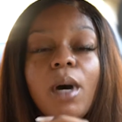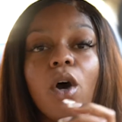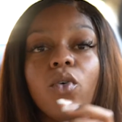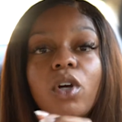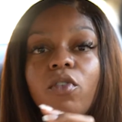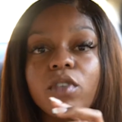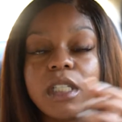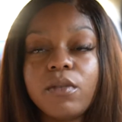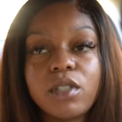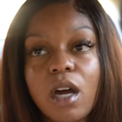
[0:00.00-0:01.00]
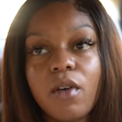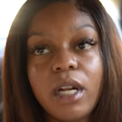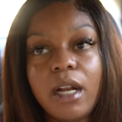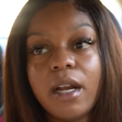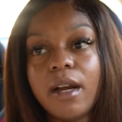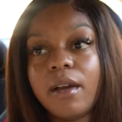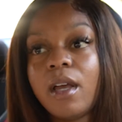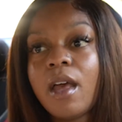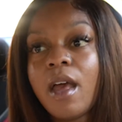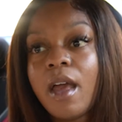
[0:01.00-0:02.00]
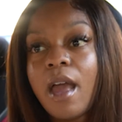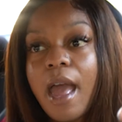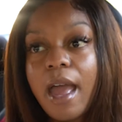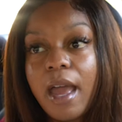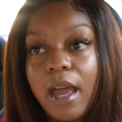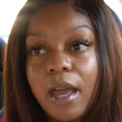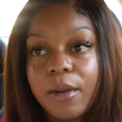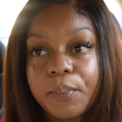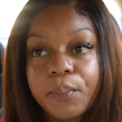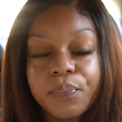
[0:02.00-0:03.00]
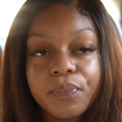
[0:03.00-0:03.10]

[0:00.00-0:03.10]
holdovers that was already there. And